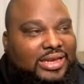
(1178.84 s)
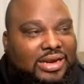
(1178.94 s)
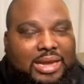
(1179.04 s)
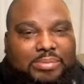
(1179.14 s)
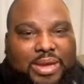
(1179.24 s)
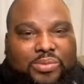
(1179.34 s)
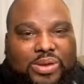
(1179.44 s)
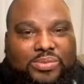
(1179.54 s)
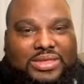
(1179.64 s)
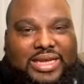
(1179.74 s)
like, man,
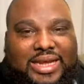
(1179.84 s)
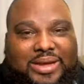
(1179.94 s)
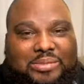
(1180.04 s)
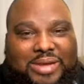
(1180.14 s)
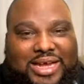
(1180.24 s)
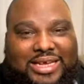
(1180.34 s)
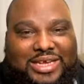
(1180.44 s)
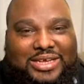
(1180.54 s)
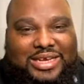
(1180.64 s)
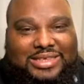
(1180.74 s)
what the hell, man? Can
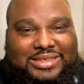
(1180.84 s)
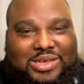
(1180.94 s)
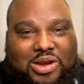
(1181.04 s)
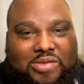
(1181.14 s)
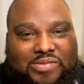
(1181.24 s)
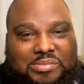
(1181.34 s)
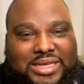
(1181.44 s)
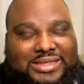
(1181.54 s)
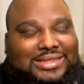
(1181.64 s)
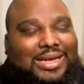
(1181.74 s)
you get a cigar for
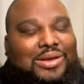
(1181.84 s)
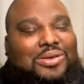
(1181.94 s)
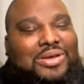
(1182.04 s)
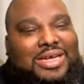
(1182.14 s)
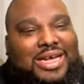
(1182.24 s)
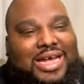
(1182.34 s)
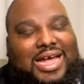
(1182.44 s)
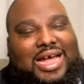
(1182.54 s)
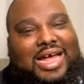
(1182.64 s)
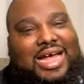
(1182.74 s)
me? So
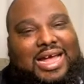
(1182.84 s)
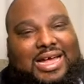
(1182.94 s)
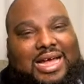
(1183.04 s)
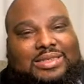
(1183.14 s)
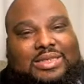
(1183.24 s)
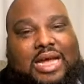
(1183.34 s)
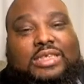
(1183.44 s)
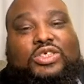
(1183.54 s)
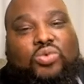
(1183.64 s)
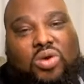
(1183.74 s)
I
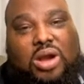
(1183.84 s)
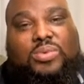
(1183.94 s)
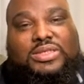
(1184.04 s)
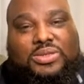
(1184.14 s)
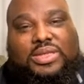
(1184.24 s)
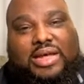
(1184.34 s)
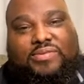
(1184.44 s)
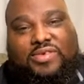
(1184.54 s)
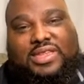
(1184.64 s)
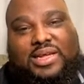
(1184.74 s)
swore I would
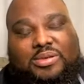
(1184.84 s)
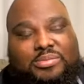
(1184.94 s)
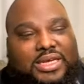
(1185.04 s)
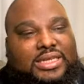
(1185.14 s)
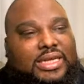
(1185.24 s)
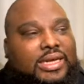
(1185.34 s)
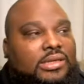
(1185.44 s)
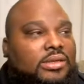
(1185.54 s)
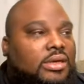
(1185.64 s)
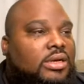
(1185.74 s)
for them. And then,
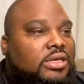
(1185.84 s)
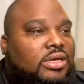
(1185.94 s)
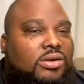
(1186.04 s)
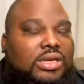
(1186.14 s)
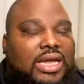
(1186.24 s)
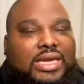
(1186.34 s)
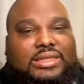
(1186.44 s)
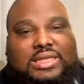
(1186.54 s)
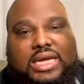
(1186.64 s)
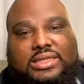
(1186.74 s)
you know, the ladies
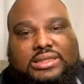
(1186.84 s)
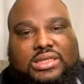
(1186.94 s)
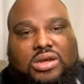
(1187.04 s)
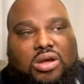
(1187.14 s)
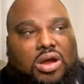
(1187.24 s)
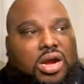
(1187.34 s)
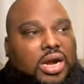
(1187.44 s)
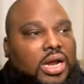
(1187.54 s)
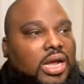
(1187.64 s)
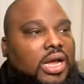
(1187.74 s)
like a
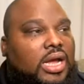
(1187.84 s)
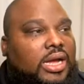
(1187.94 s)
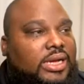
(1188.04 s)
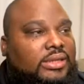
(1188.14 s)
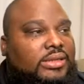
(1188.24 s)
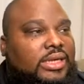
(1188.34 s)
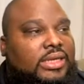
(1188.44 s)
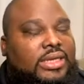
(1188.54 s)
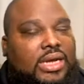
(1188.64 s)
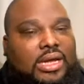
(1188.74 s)
cigar, and they
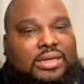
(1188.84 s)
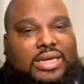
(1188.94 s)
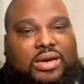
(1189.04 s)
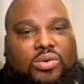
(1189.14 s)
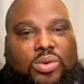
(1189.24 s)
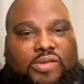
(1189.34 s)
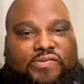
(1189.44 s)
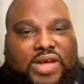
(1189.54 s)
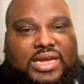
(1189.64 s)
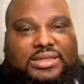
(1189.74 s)
don't want to
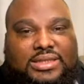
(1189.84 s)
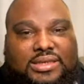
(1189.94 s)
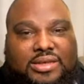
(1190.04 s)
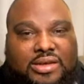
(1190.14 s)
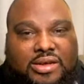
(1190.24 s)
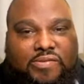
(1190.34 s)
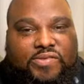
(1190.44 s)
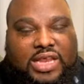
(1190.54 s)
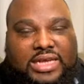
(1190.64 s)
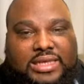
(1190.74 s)
fight to feel
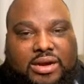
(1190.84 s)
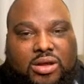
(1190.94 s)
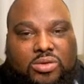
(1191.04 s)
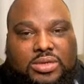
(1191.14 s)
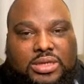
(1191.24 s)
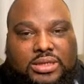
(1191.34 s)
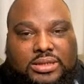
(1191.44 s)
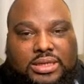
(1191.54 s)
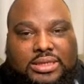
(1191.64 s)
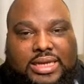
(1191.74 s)
like they're holding
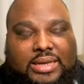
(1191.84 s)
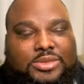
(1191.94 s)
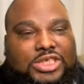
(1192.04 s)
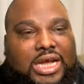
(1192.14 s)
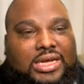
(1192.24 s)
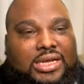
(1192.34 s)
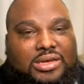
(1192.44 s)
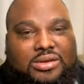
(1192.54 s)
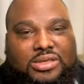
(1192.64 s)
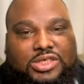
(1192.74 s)
a damn shotgun
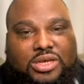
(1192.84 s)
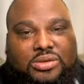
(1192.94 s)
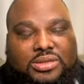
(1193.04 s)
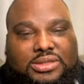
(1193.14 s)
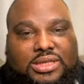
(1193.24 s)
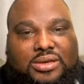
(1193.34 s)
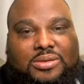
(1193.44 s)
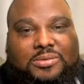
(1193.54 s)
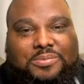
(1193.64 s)
on their shoulder. So,